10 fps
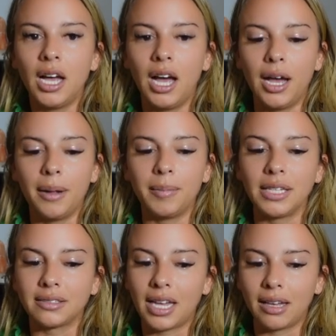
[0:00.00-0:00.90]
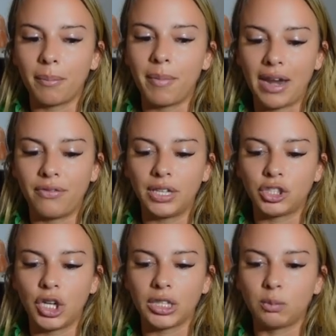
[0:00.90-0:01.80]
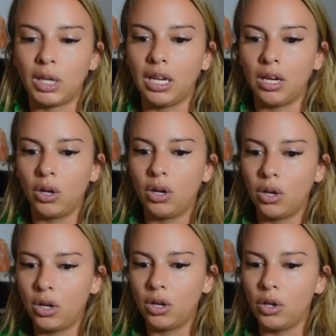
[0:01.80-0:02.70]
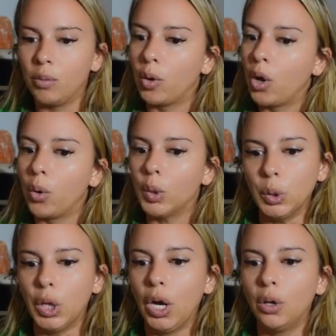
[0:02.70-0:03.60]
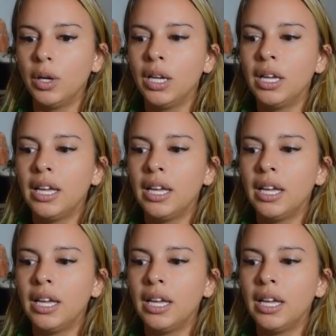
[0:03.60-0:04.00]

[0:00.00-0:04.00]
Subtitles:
That's, like, manifest your SP numero uno,